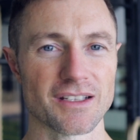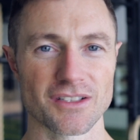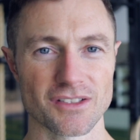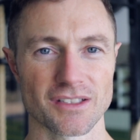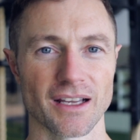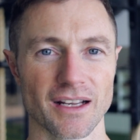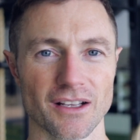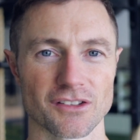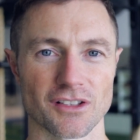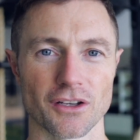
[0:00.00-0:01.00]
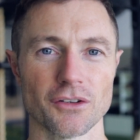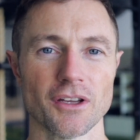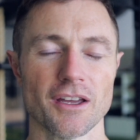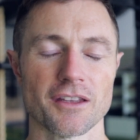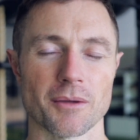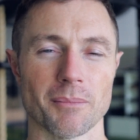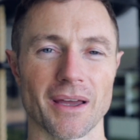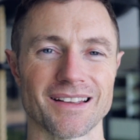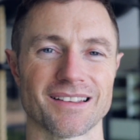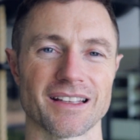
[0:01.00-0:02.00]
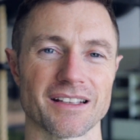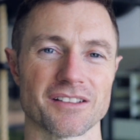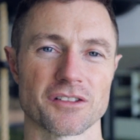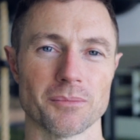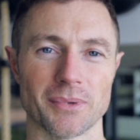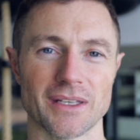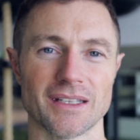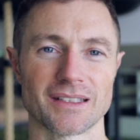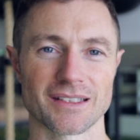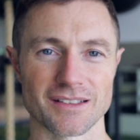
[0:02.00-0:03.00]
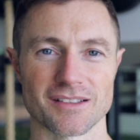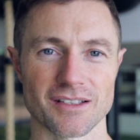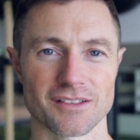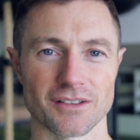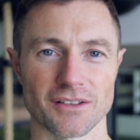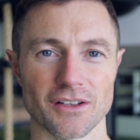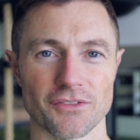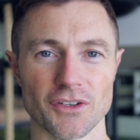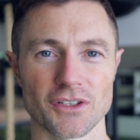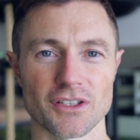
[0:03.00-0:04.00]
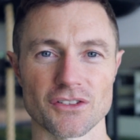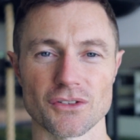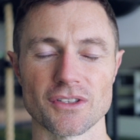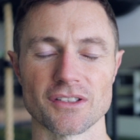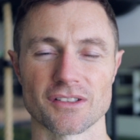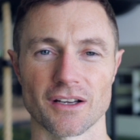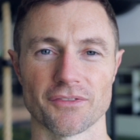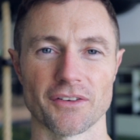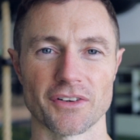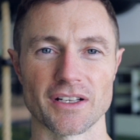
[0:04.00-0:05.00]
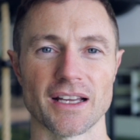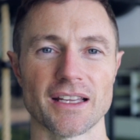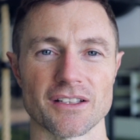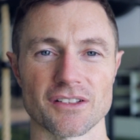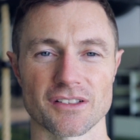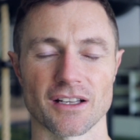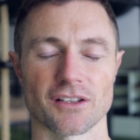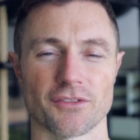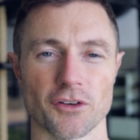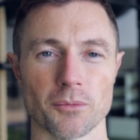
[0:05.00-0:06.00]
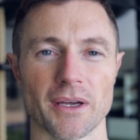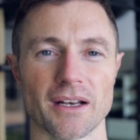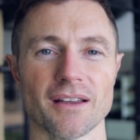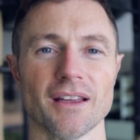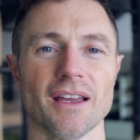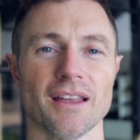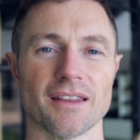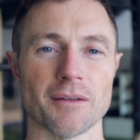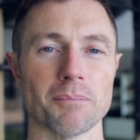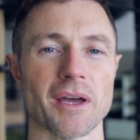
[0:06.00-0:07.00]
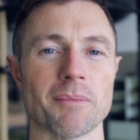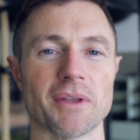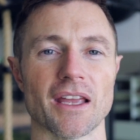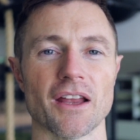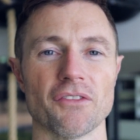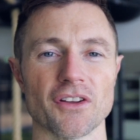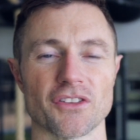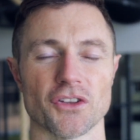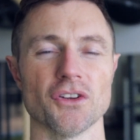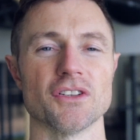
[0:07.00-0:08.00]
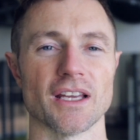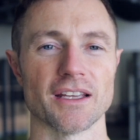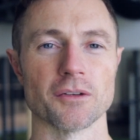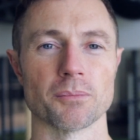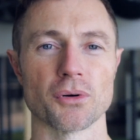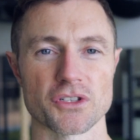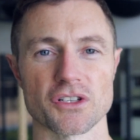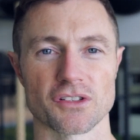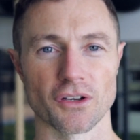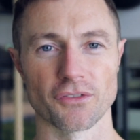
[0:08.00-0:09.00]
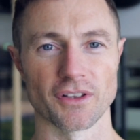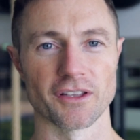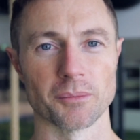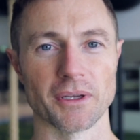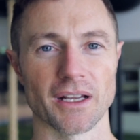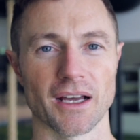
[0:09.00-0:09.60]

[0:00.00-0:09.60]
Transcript: Just start out slow, The main thing is to be consistent. If you can do this stuff every day and you start to feel better, then maybe every third day you push yourself a little bit